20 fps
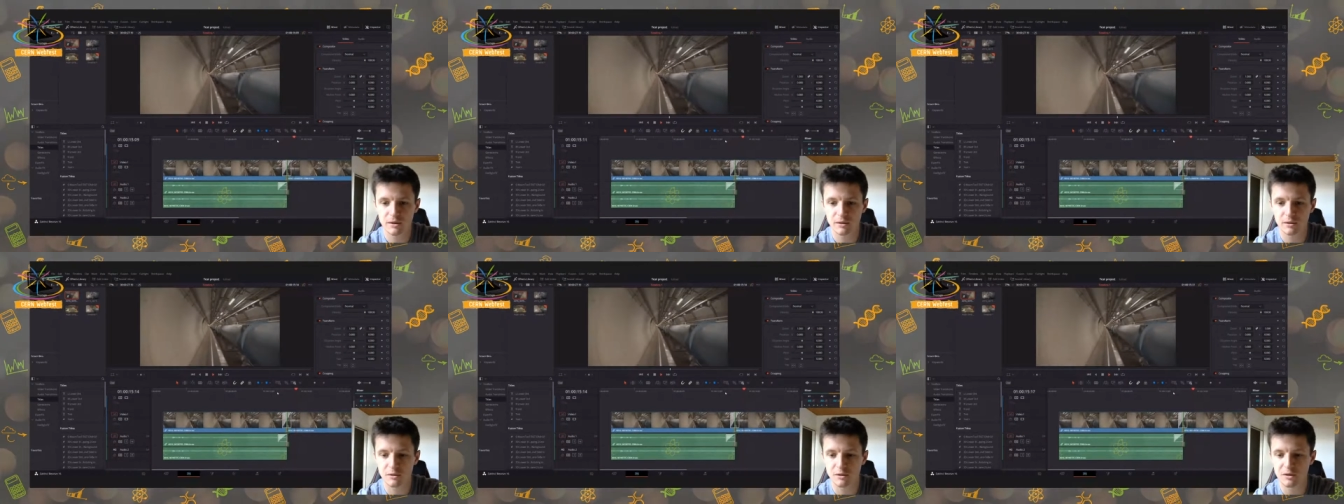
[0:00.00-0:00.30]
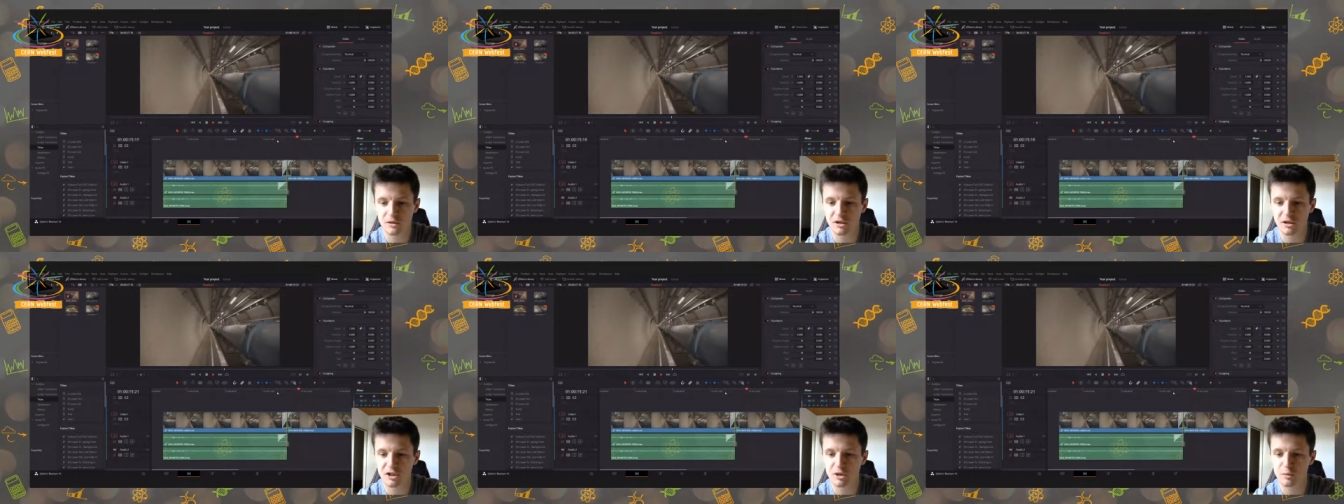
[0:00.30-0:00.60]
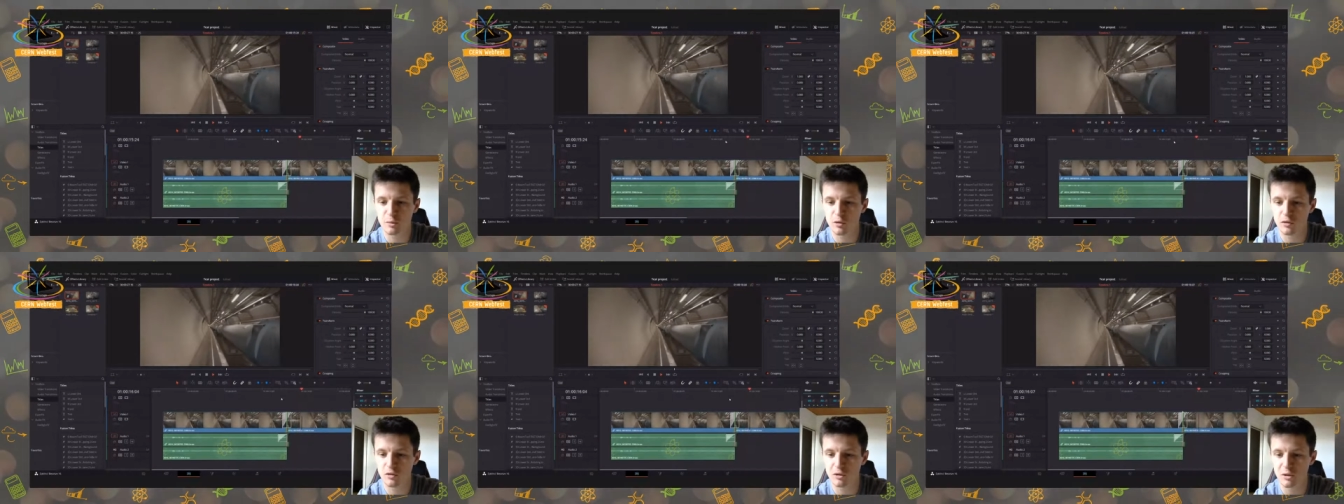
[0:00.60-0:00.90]
it's just a
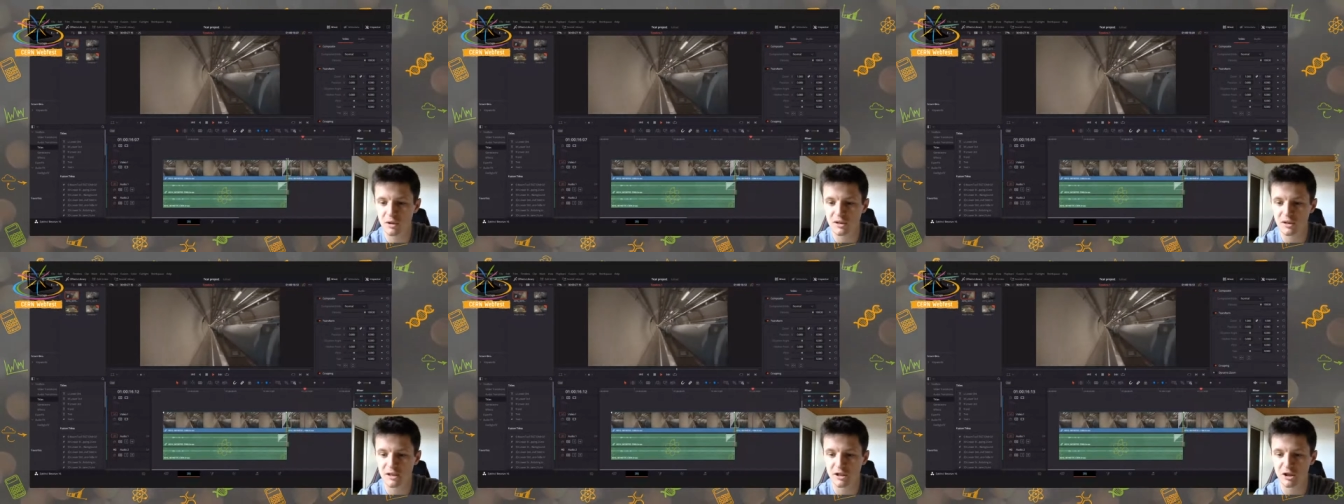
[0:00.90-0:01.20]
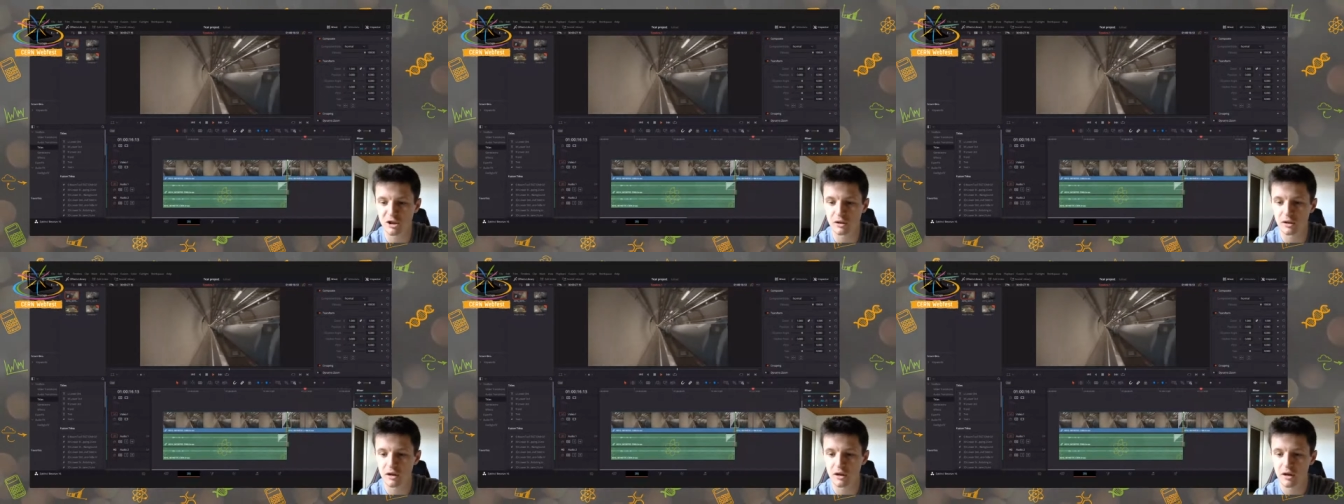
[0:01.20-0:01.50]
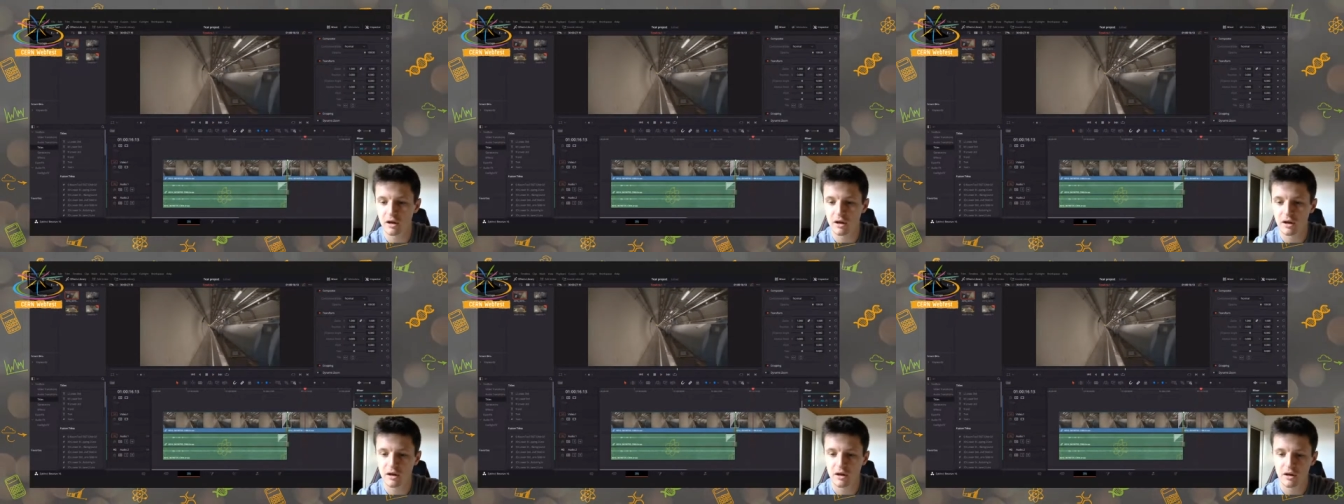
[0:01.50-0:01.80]
smooth transition.
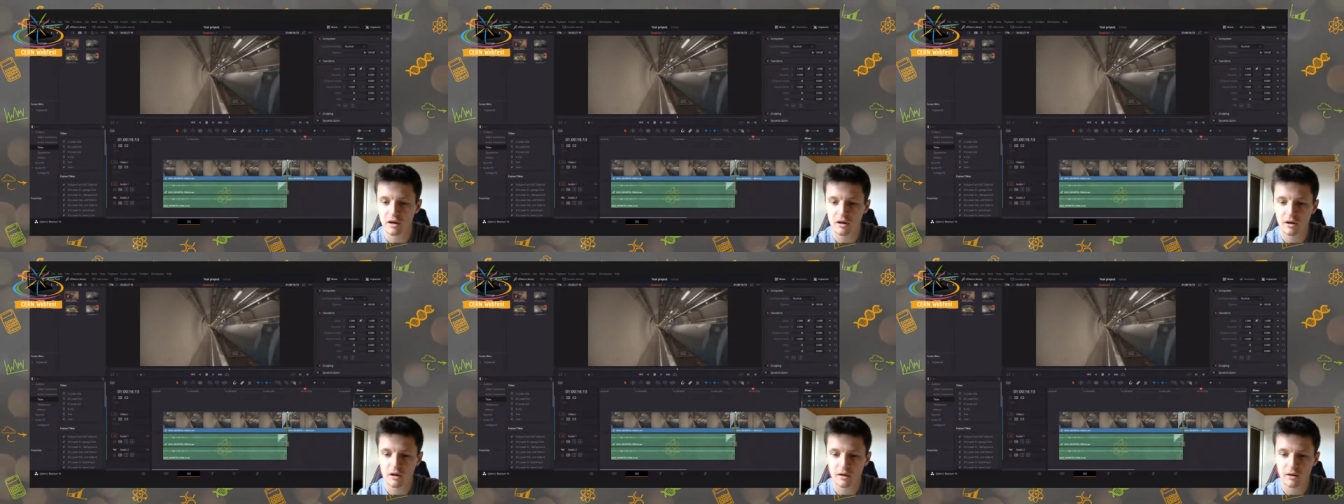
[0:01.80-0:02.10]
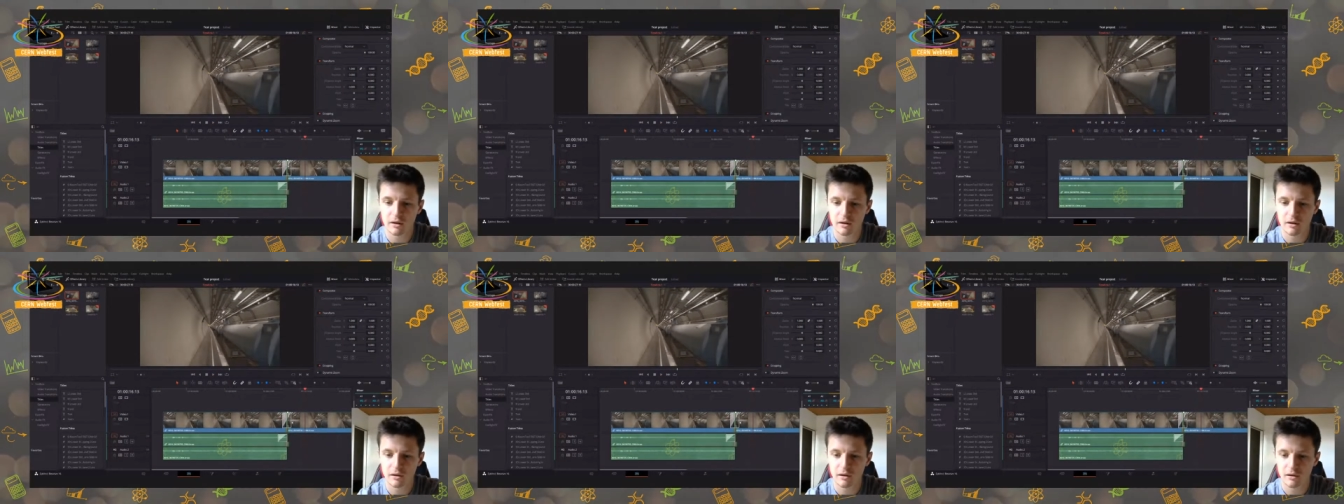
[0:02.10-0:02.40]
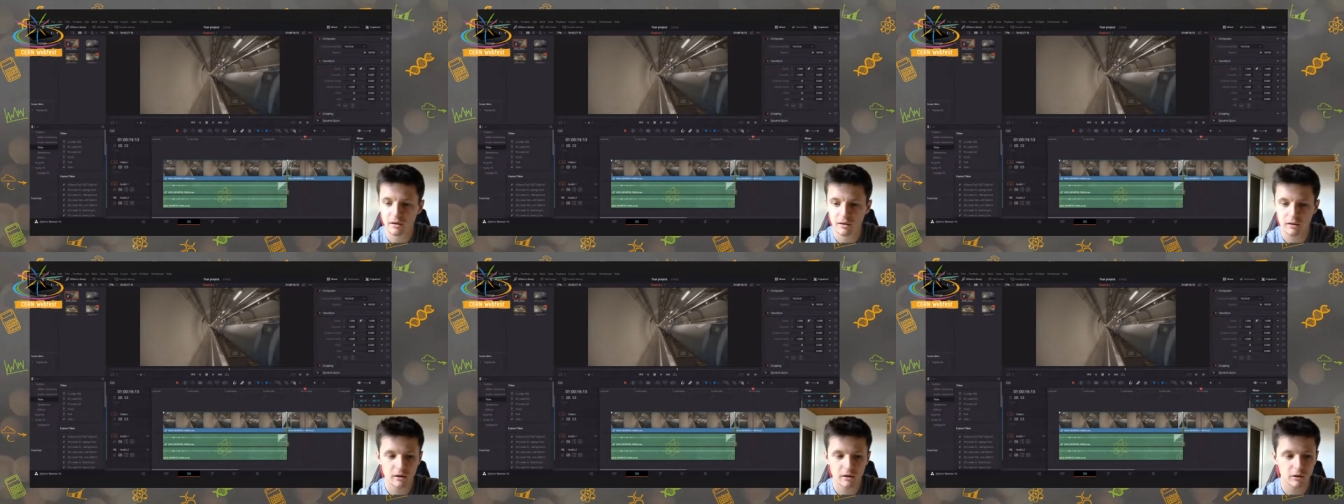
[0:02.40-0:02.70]

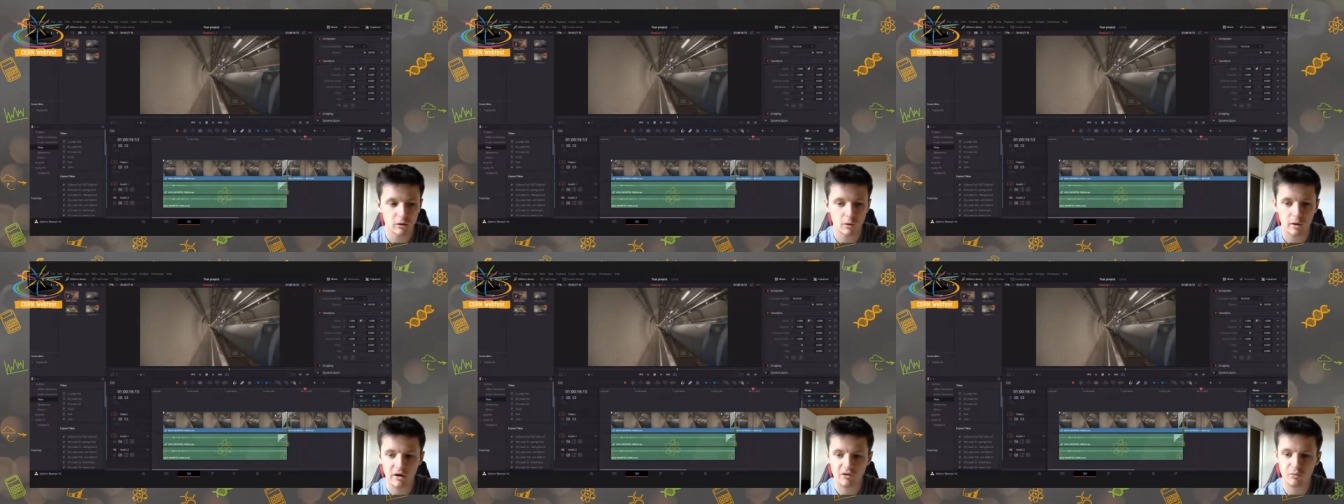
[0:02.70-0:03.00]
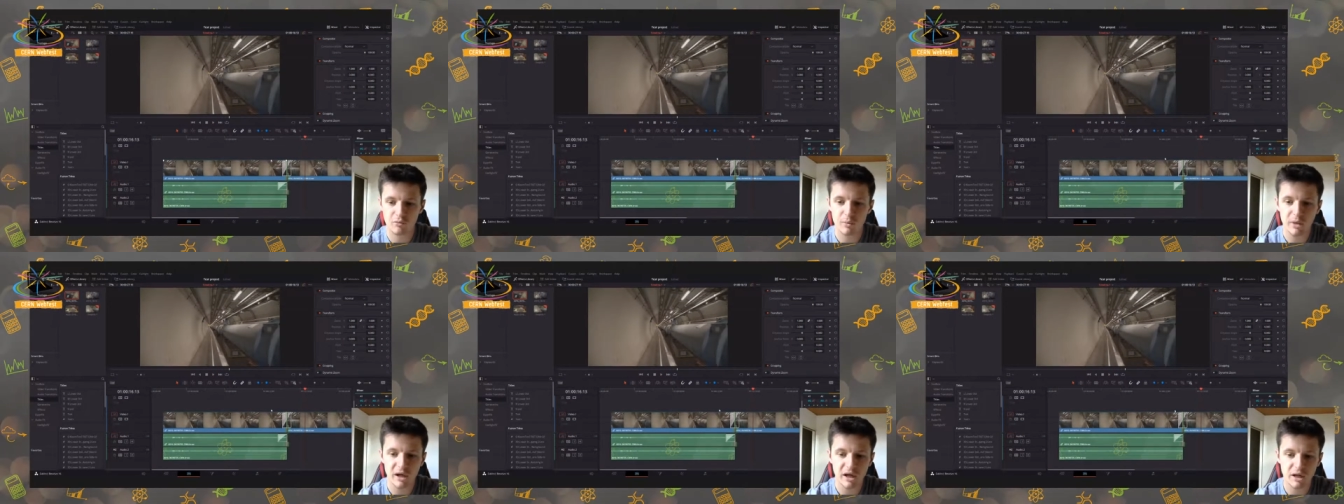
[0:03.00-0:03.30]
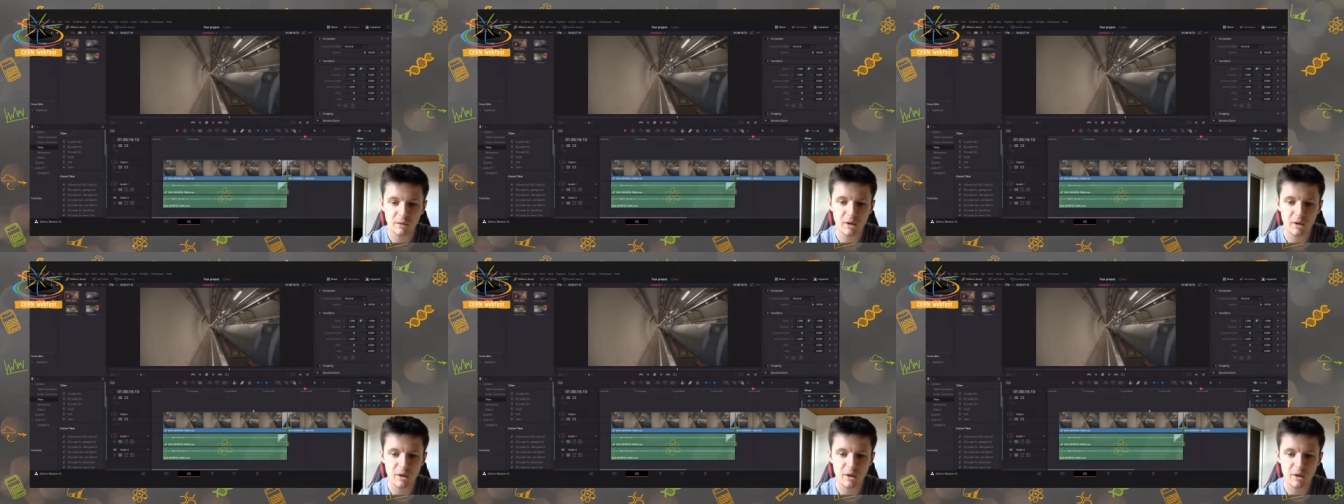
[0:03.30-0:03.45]
You have many,